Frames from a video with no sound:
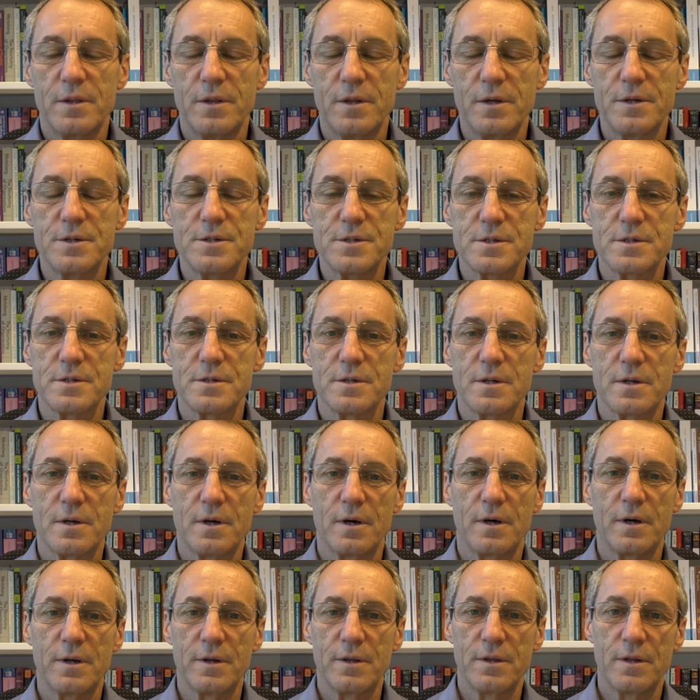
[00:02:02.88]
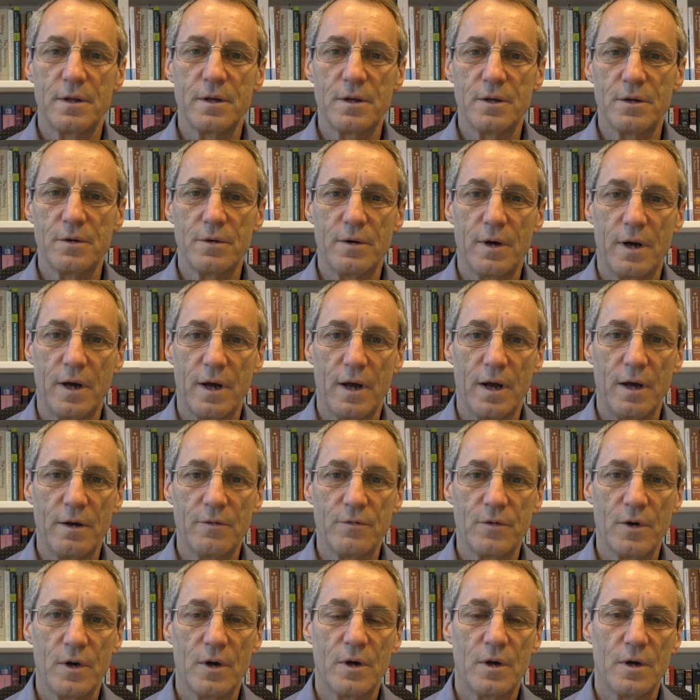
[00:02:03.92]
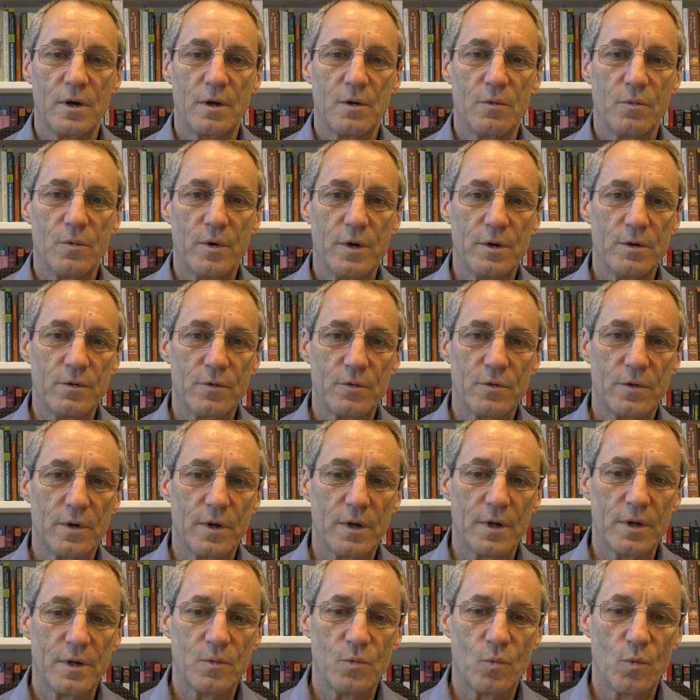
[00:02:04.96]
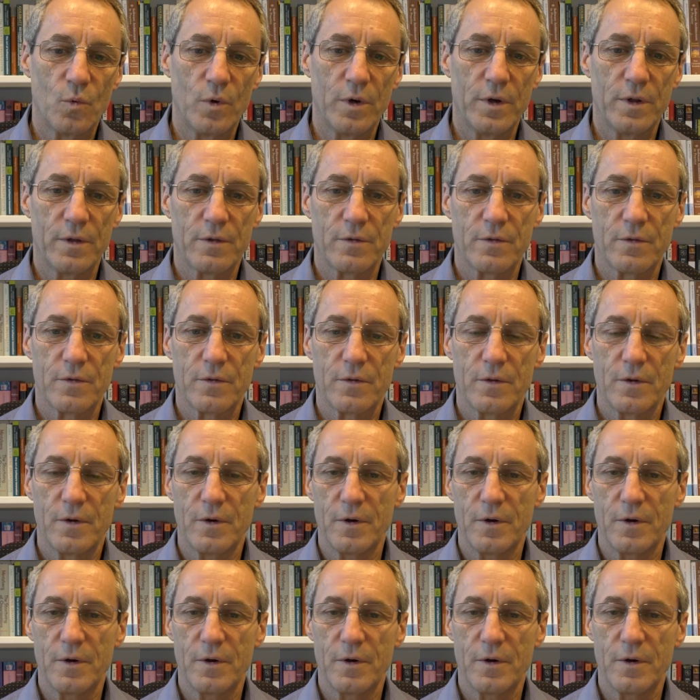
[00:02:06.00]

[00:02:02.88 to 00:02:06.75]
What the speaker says: This is the kind of thing you have when you're dealing with,